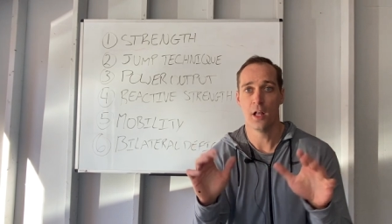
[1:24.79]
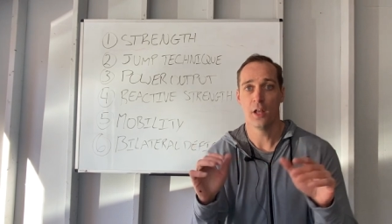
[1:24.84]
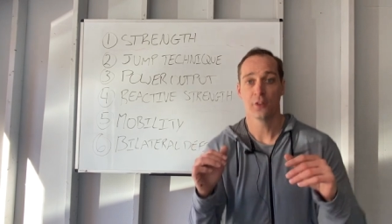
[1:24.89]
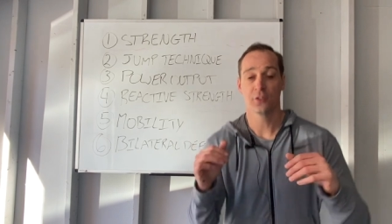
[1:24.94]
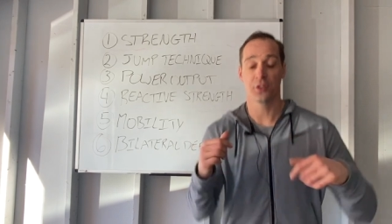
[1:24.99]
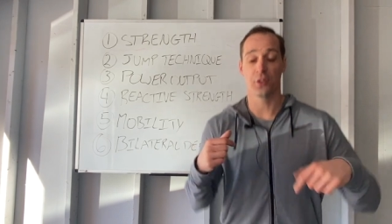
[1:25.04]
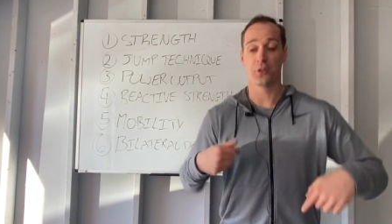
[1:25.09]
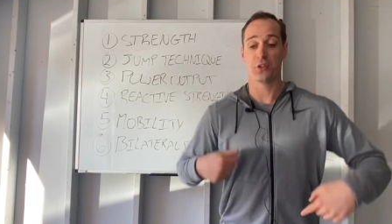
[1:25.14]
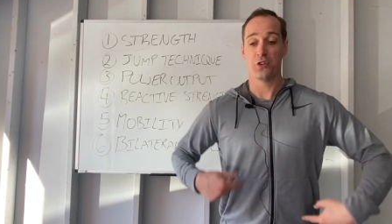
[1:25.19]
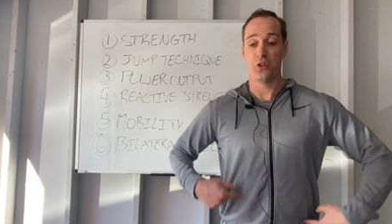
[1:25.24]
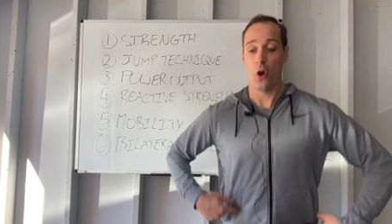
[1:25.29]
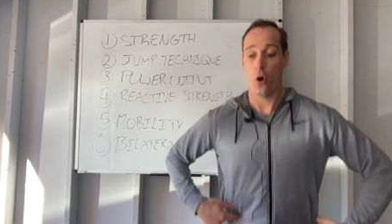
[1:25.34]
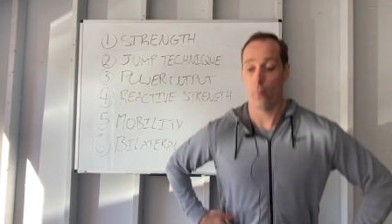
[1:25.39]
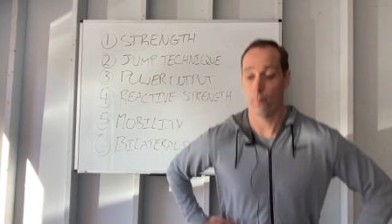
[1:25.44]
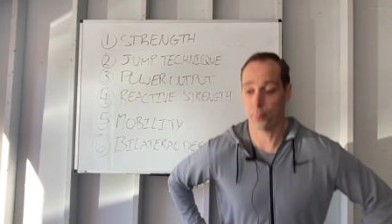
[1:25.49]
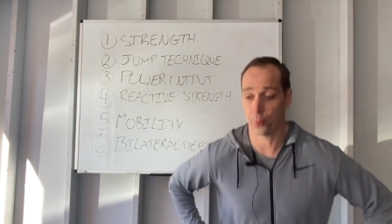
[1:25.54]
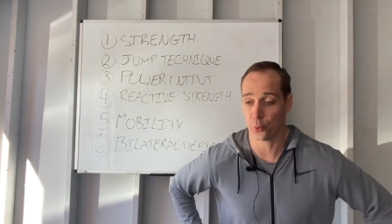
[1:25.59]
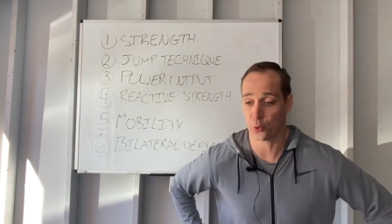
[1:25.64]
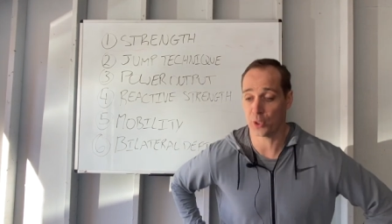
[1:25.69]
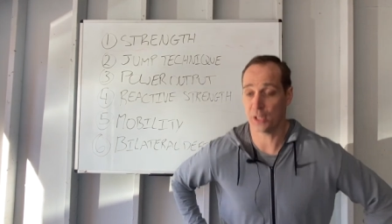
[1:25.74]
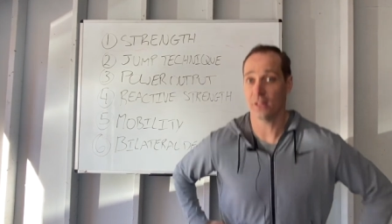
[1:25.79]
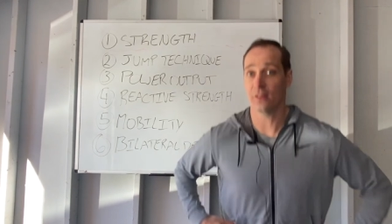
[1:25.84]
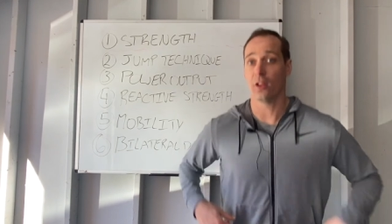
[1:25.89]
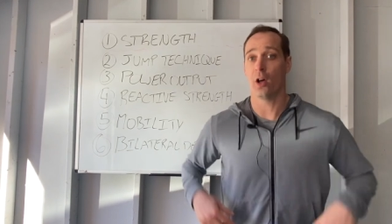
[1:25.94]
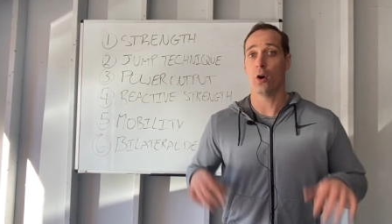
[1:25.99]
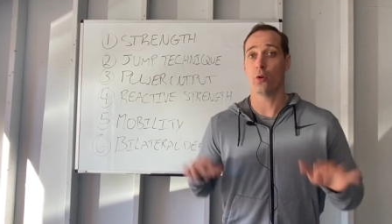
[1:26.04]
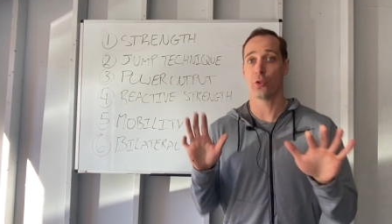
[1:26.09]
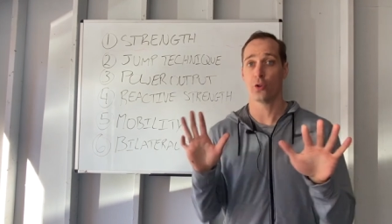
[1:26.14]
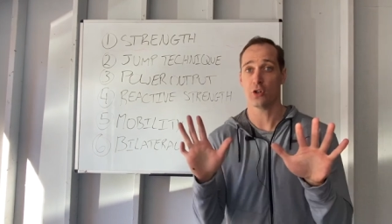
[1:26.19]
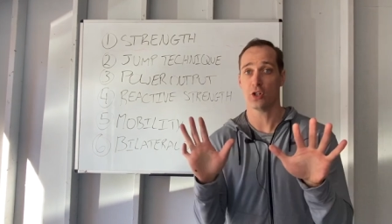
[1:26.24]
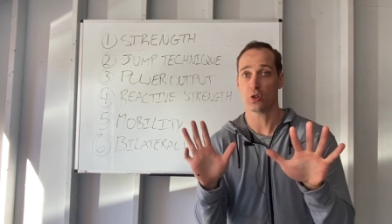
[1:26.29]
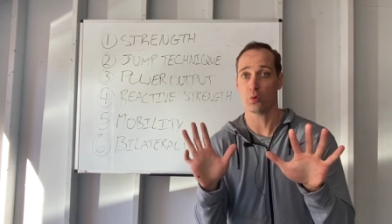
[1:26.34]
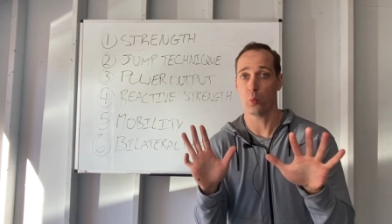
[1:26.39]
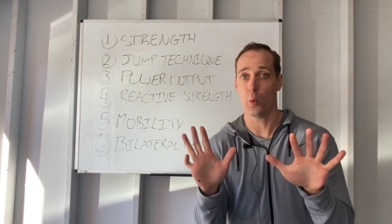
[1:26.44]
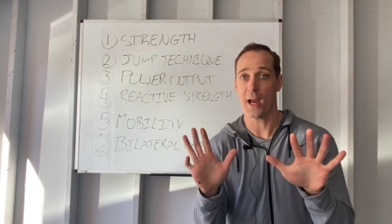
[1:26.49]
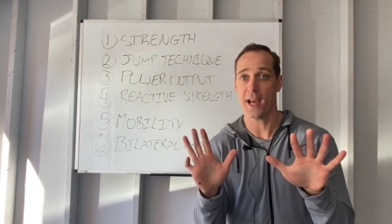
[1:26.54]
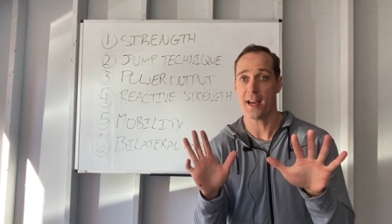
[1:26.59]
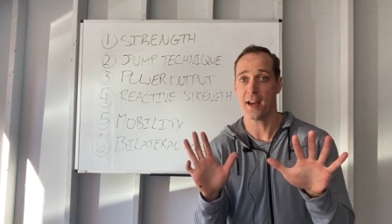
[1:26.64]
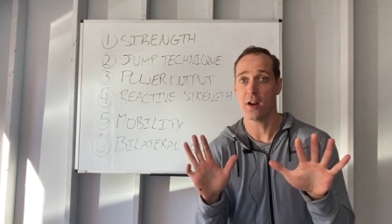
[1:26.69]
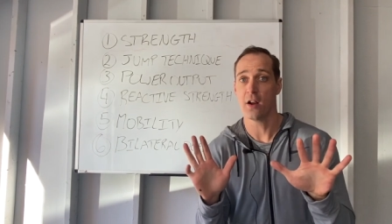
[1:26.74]
so there's no preload, they're just
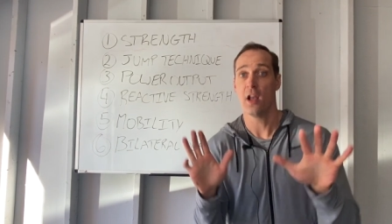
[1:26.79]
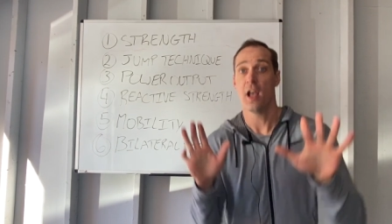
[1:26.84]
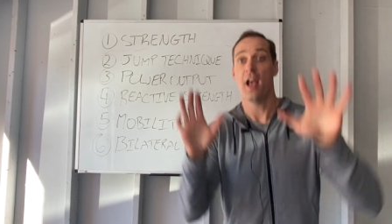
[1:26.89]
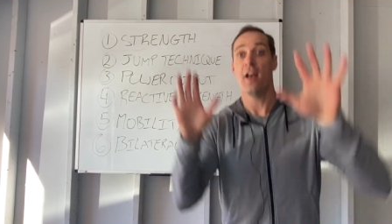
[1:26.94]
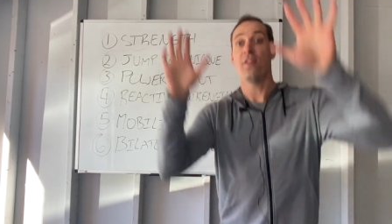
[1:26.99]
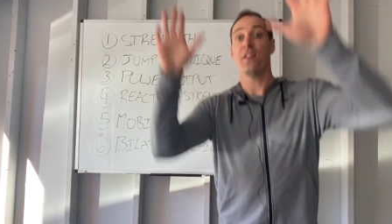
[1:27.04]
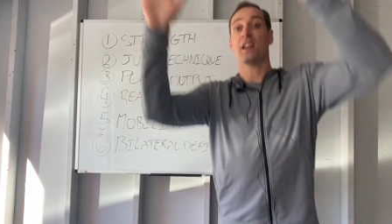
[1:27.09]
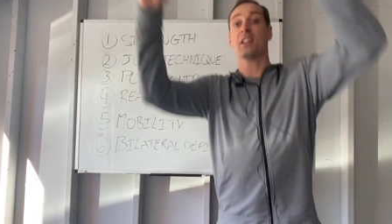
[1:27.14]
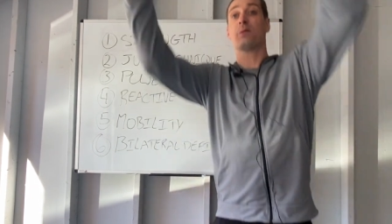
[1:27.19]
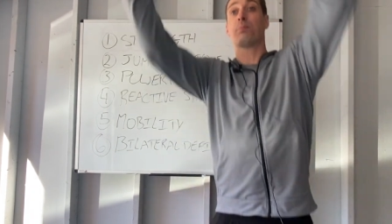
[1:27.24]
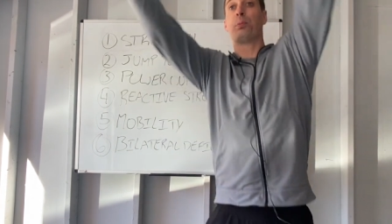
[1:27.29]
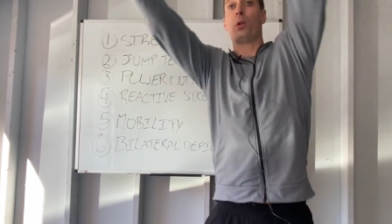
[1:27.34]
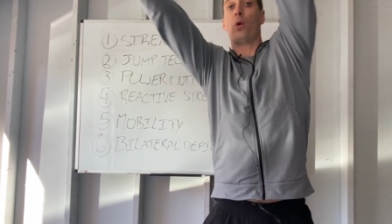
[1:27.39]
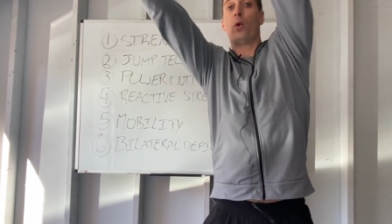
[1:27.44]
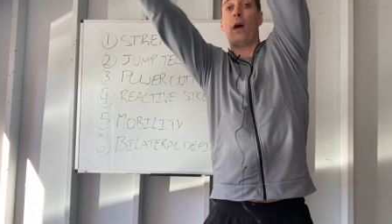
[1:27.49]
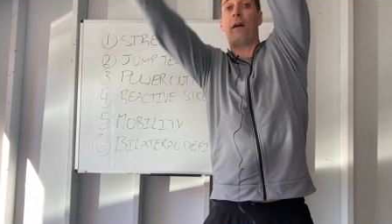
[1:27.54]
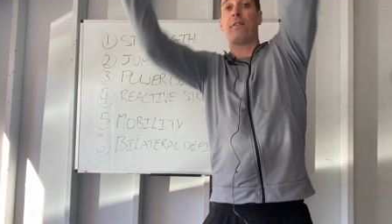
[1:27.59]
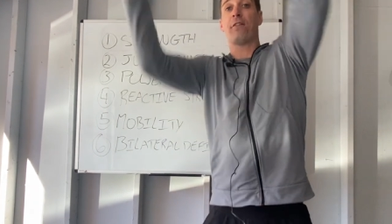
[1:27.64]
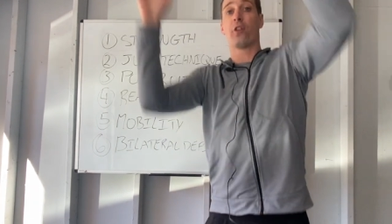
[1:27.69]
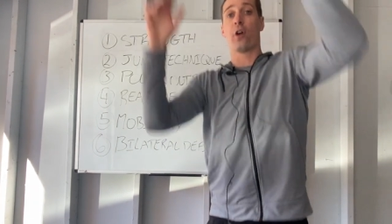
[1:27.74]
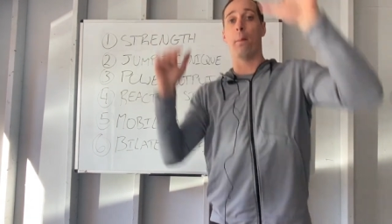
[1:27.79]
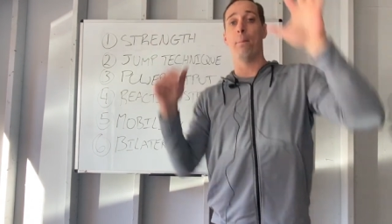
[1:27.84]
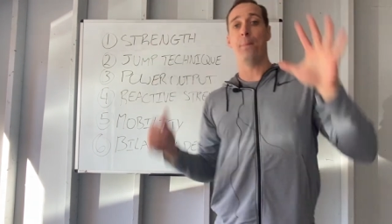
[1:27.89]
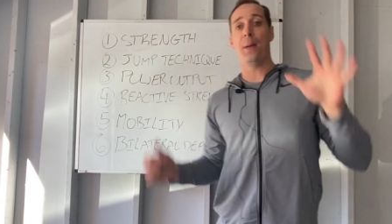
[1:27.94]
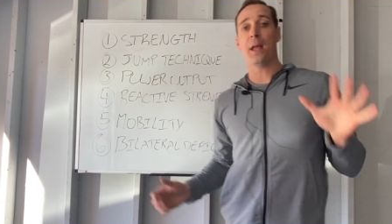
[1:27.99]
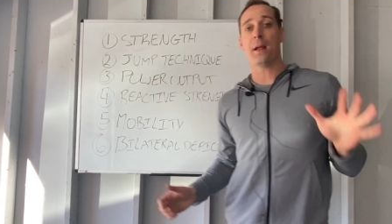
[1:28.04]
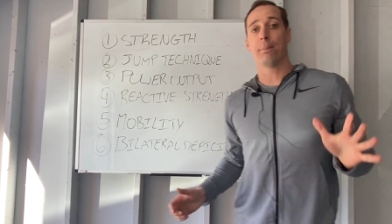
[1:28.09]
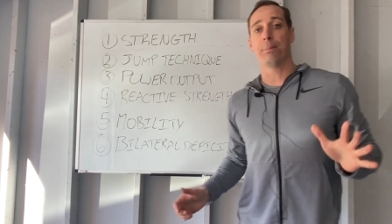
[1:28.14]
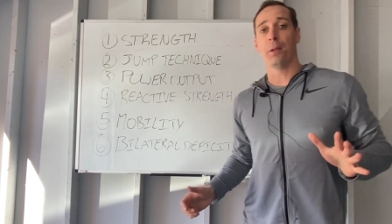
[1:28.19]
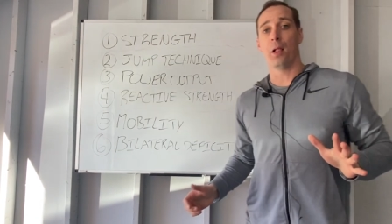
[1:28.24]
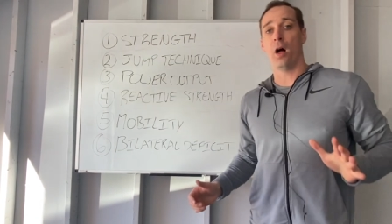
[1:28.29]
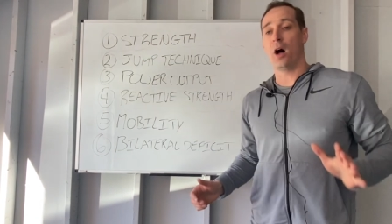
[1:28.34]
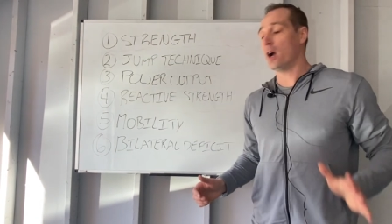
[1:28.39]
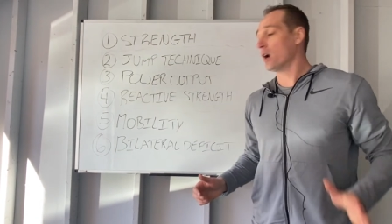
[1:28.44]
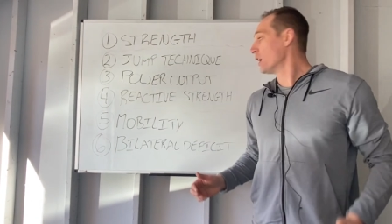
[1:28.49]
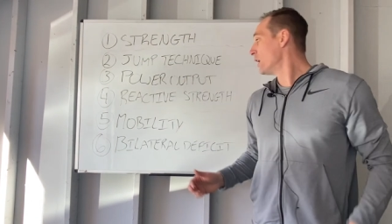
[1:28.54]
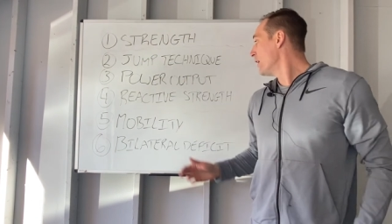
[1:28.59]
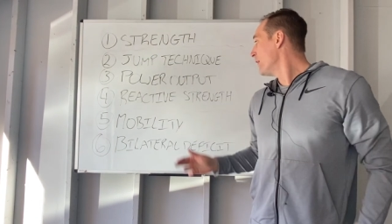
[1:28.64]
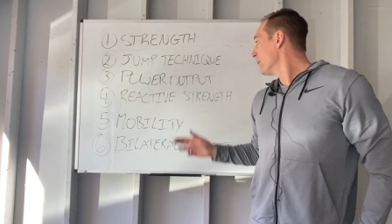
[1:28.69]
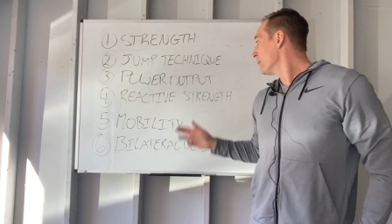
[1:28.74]
waiting here and they explode up for a big block.